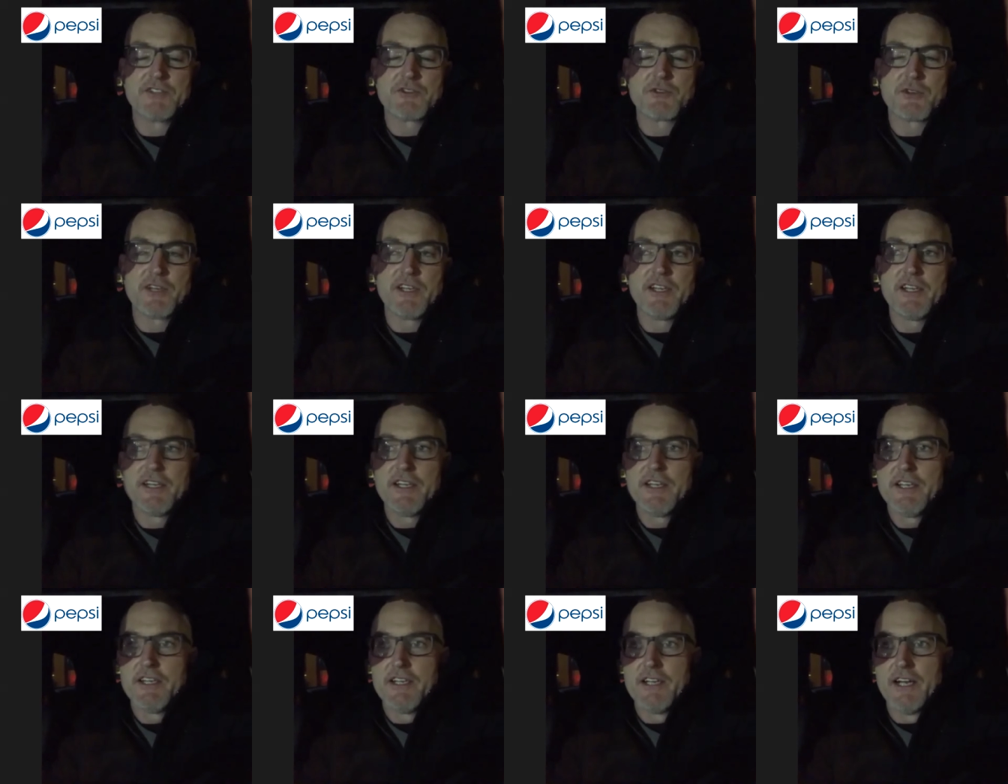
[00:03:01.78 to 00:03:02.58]
injury.
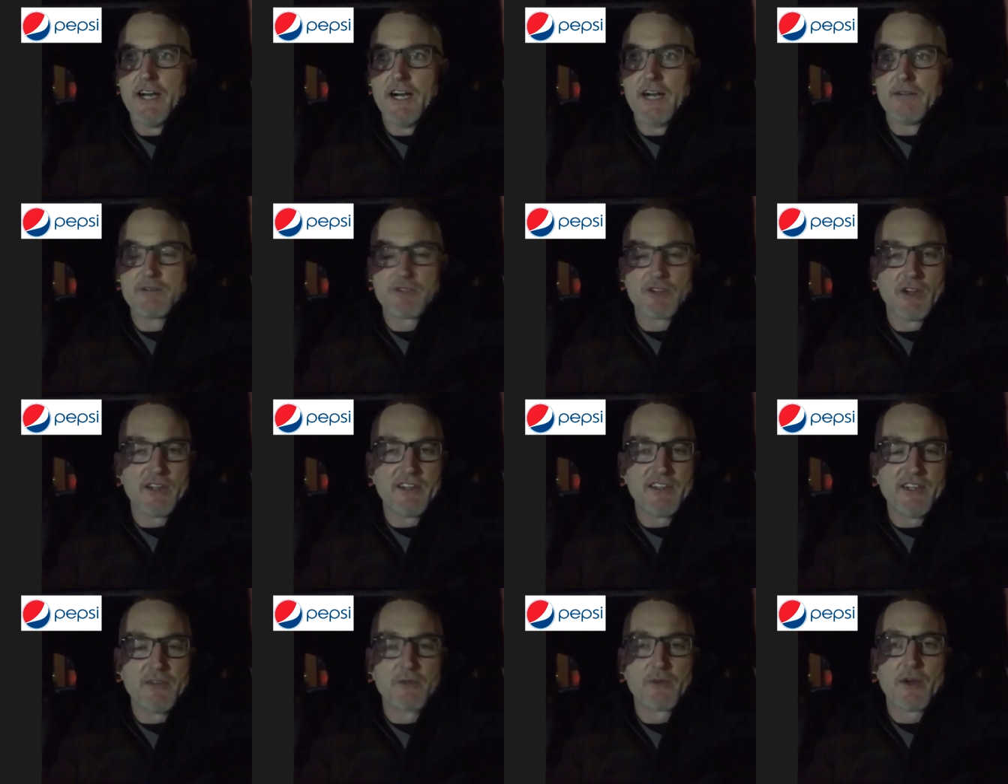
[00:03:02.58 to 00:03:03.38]
Um, so I
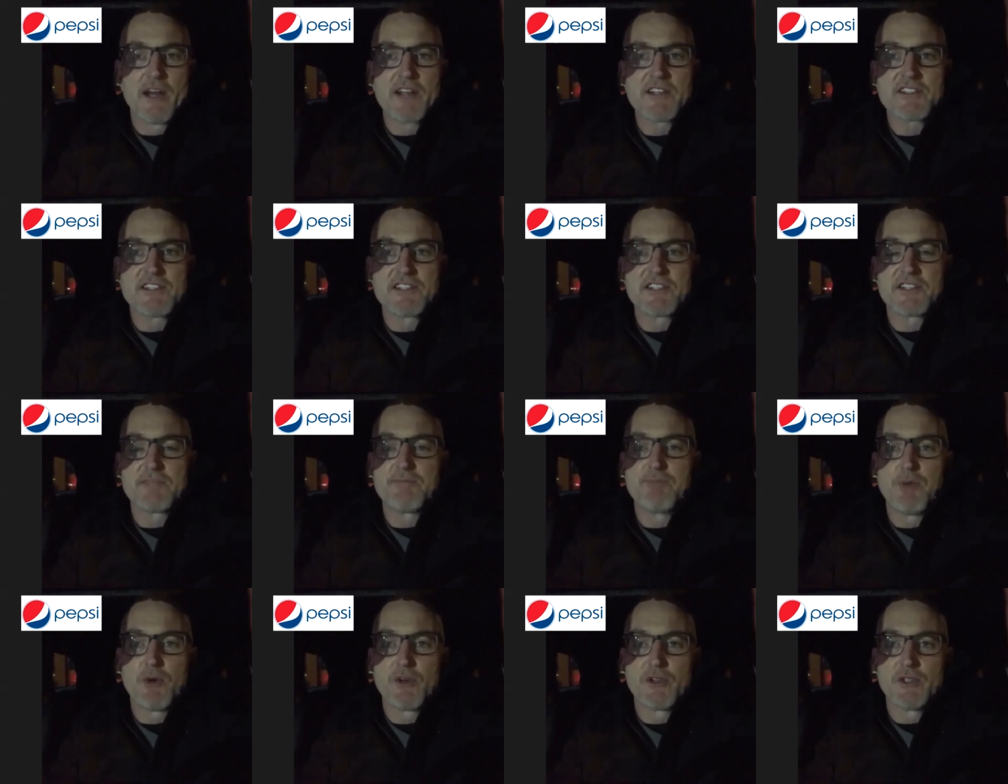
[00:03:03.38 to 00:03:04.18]
think rest is
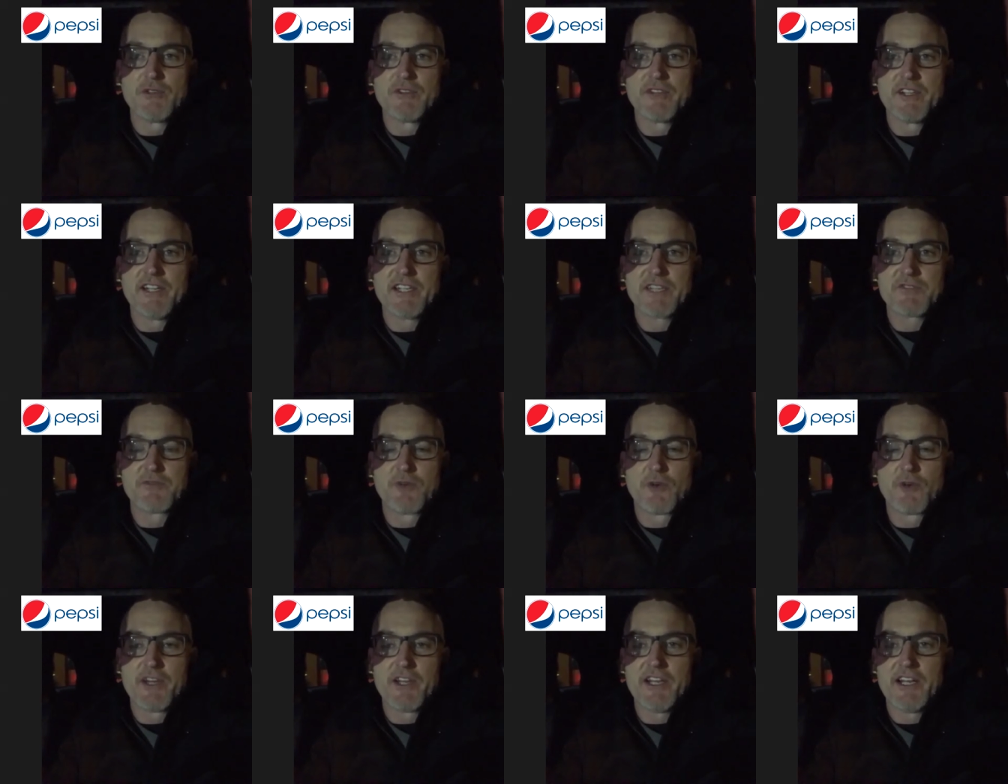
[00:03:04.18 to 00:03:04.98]
important over the
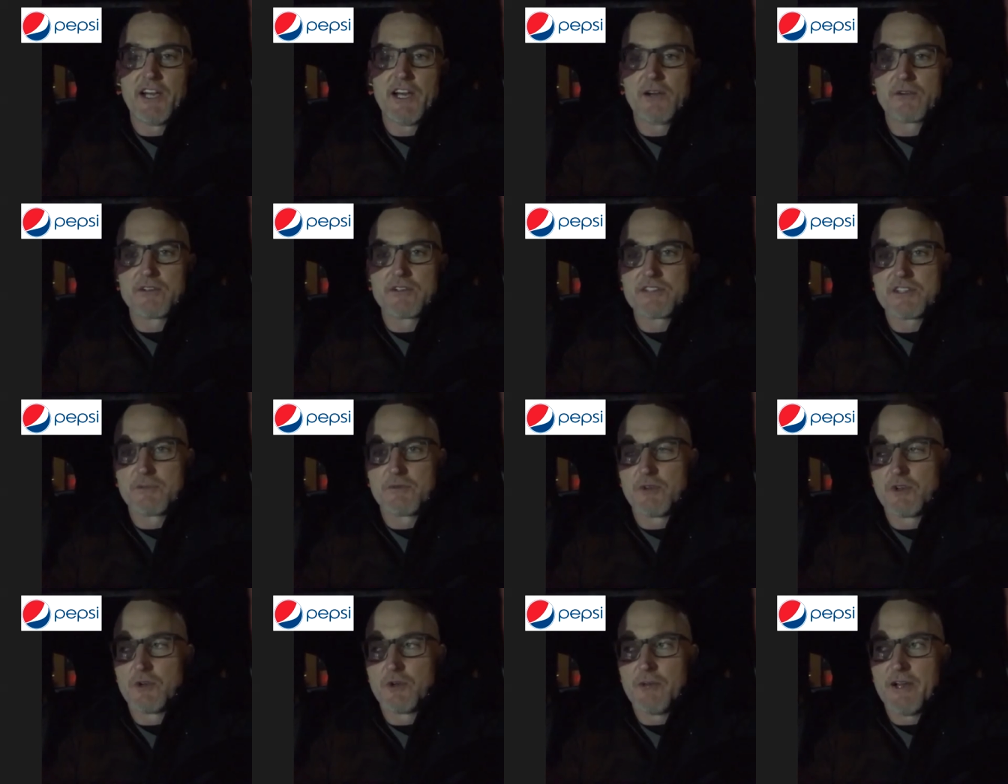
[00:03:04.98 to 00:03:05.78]
next 48 hours,
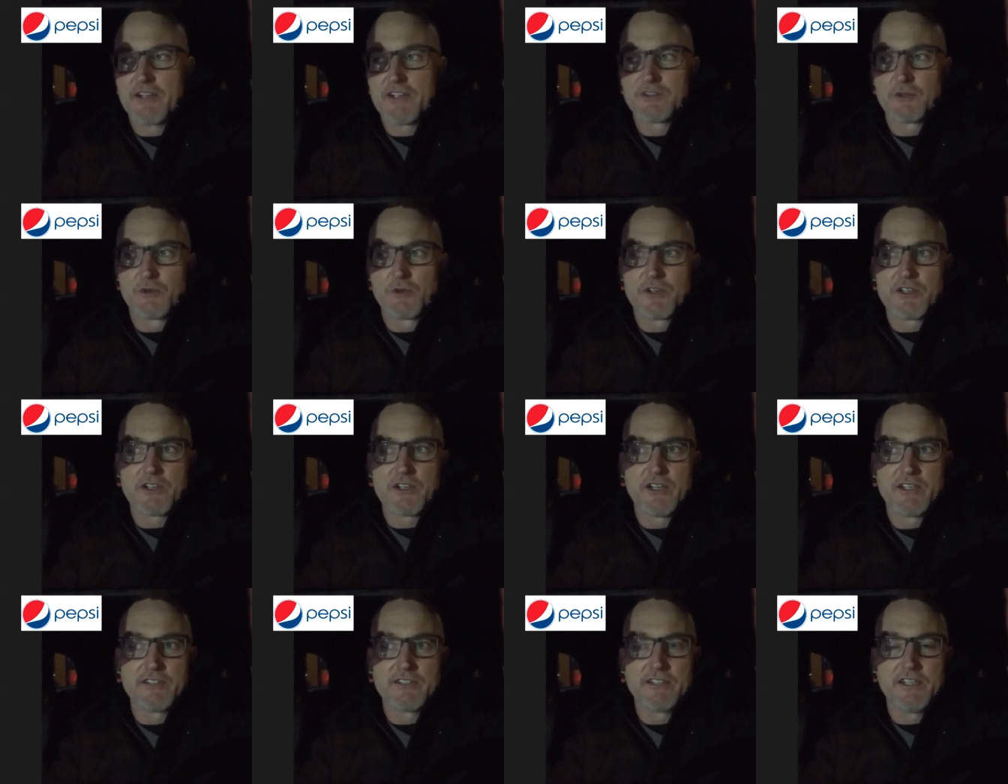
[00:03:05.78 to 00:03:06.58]
and we'll go back to
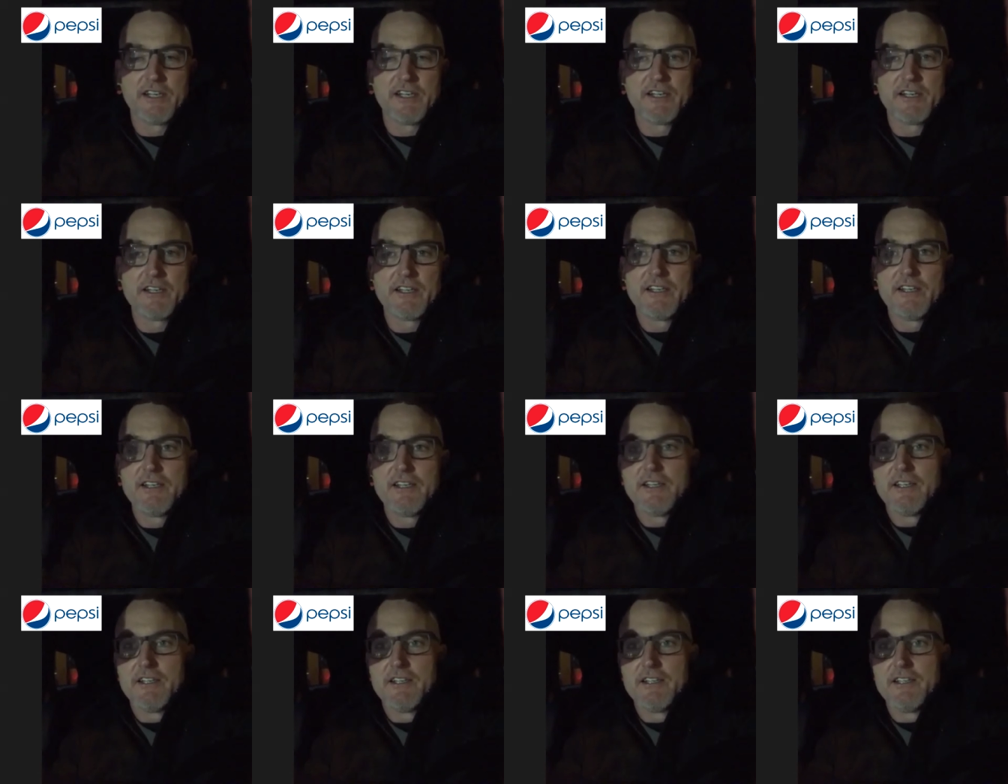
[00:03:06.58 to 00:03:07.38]
work on, uh,
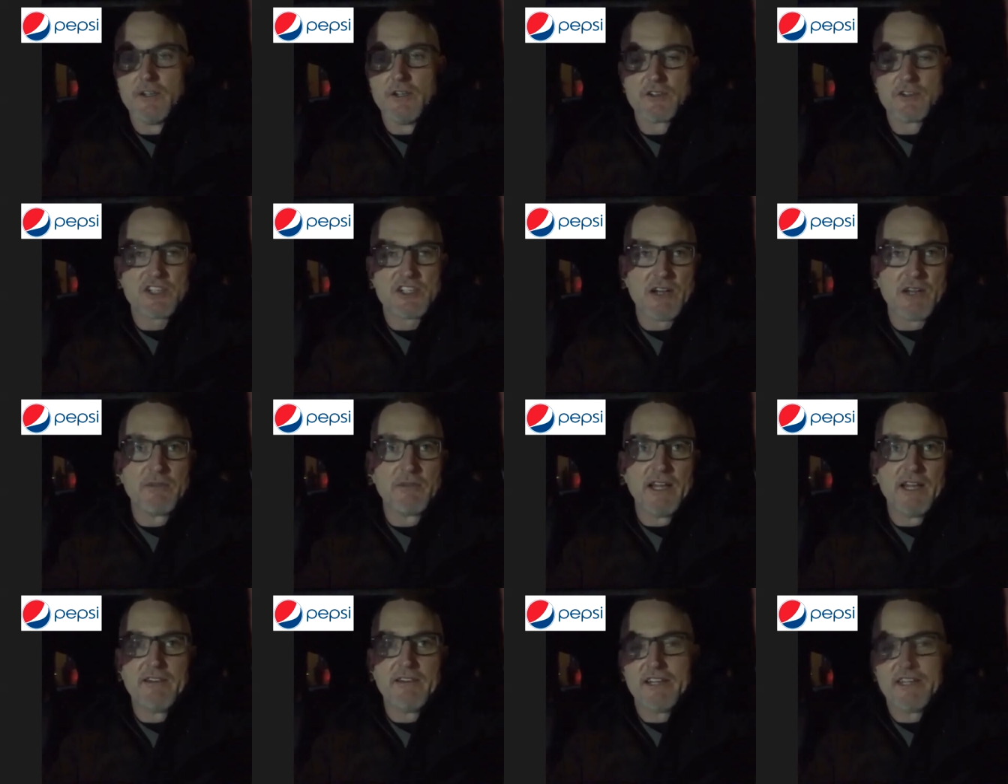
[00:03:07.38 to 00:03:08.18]
you know, some
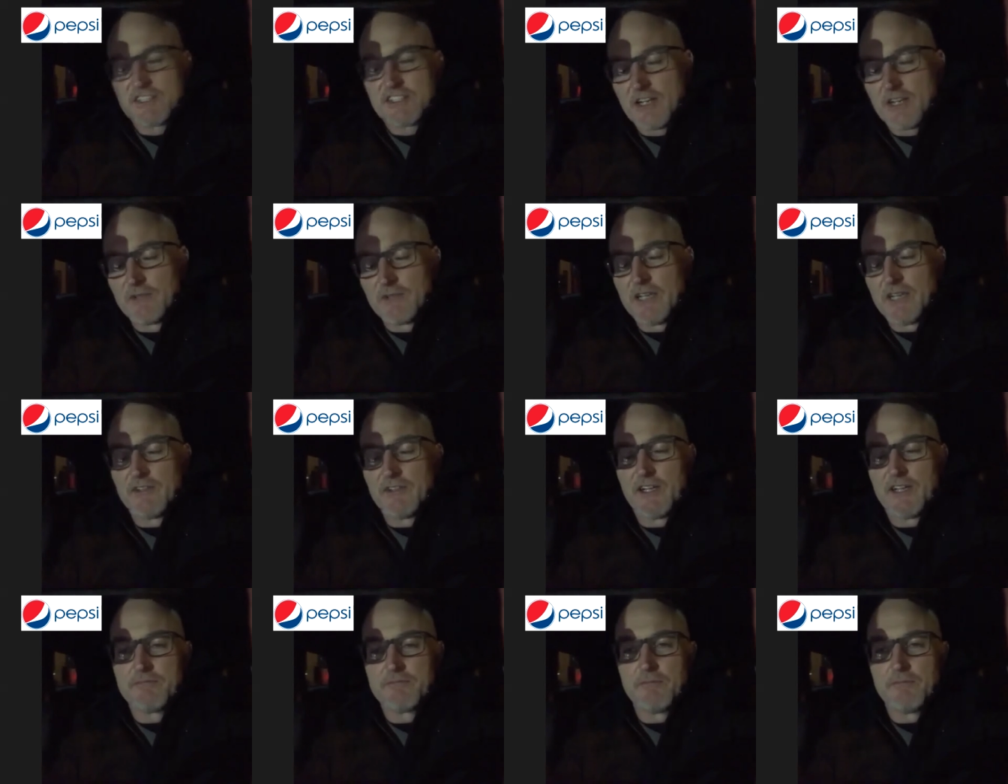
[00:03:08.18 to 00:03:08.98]
level at some
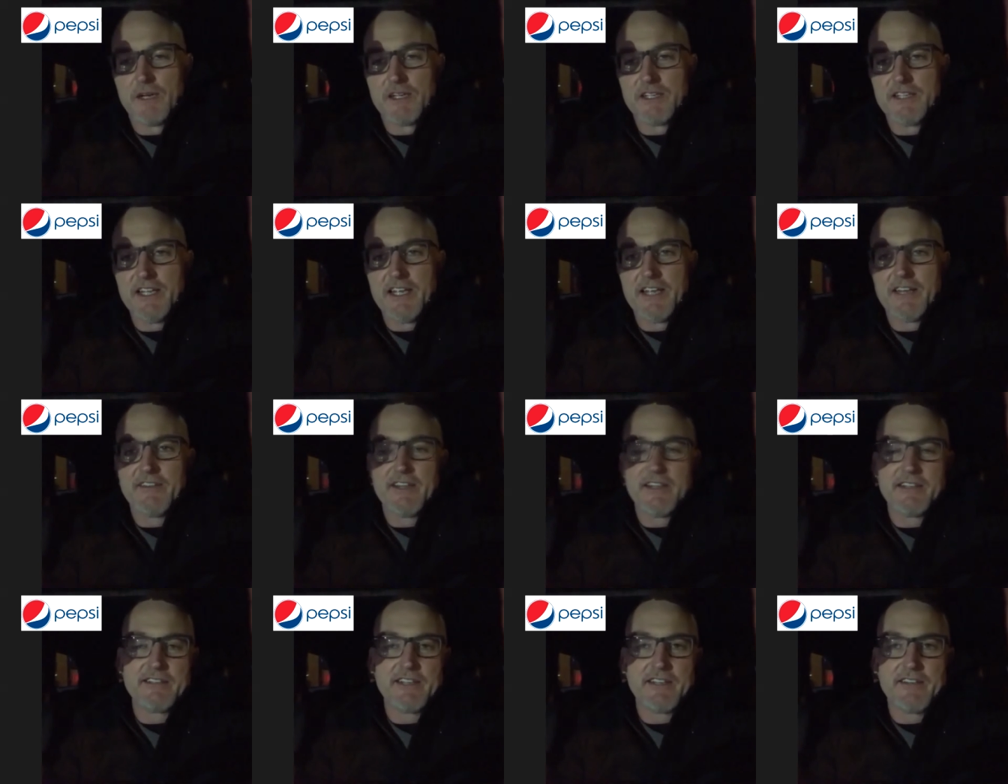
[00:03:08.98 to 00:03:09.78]
level on Monday, and
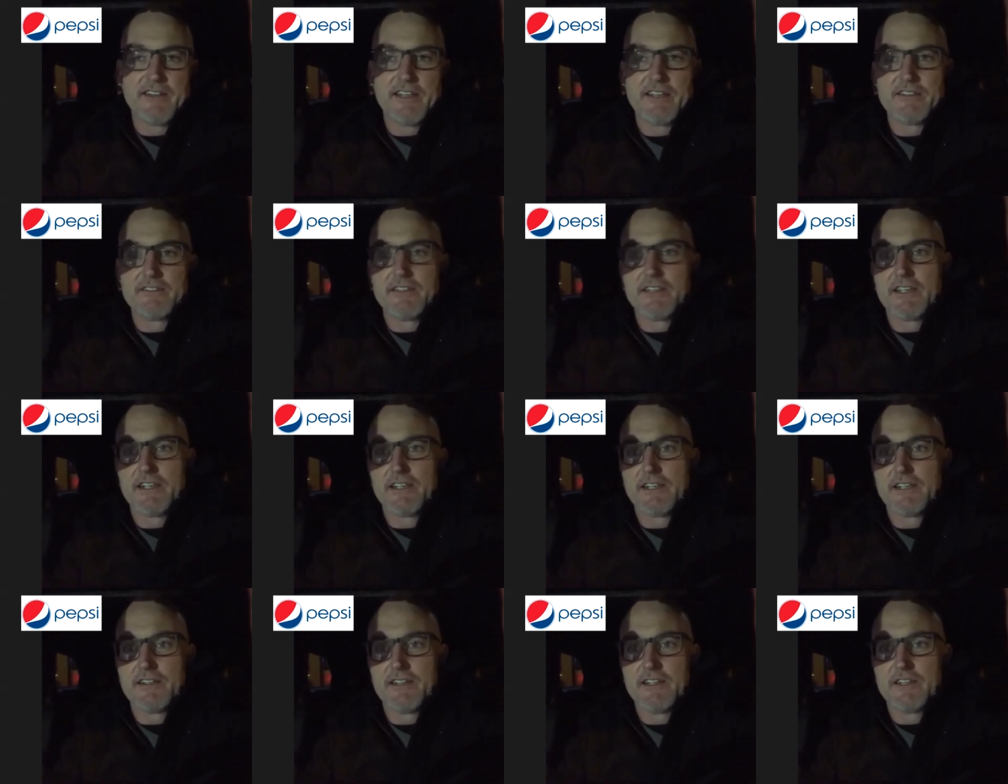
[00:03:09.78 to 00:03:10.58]
then and then
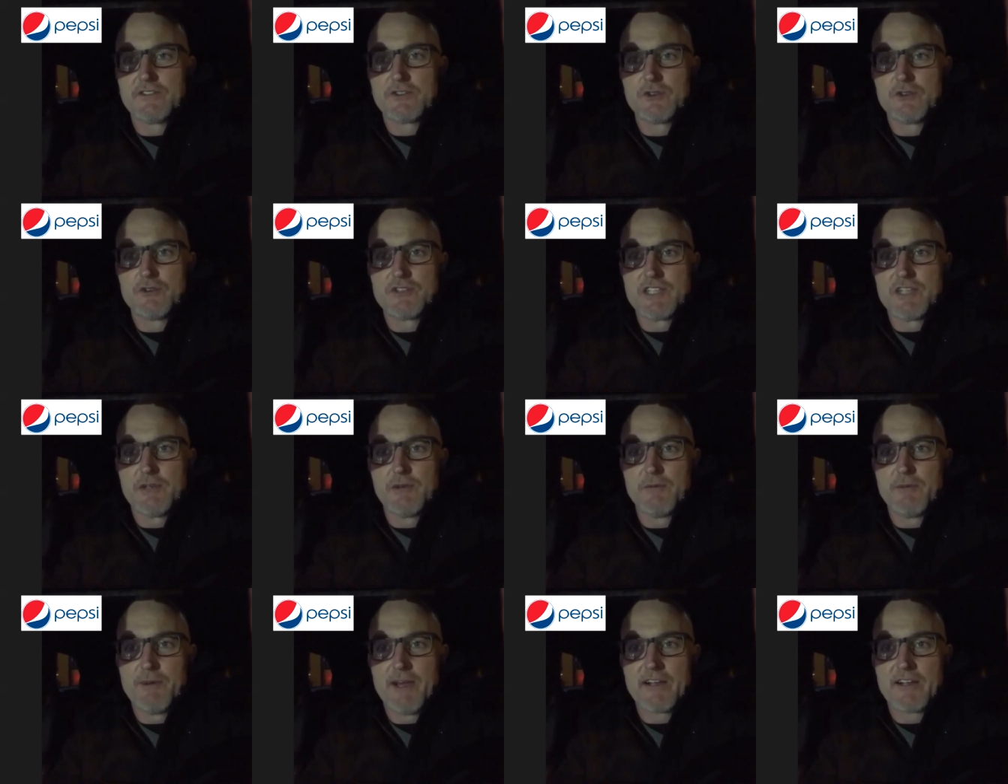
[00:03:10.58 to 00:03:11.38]
uh, and then
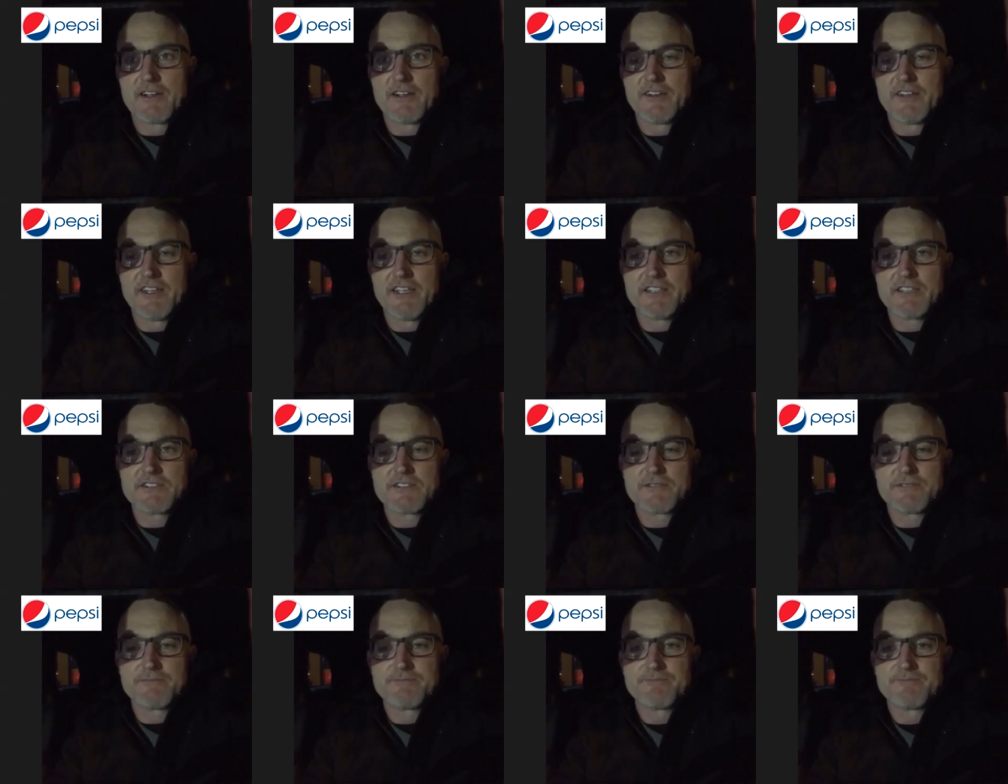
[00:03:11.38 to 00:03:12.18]
Tuesday we'll back on the ice.